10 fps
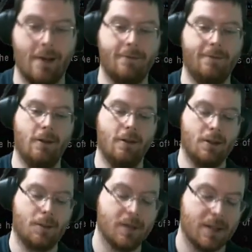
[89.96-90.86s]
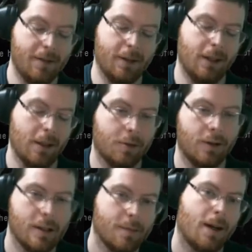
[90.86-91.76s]
Now, I'm not saying that makes them
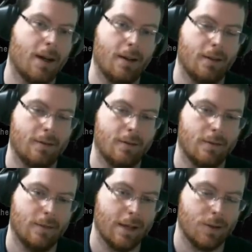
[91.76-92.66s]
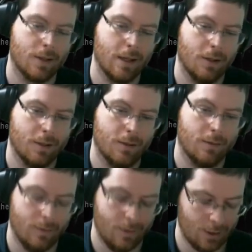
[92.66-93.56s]
bad gamers, but it says
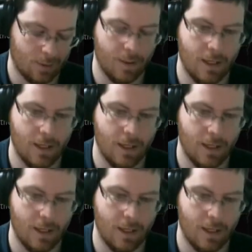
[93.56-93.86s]
something about the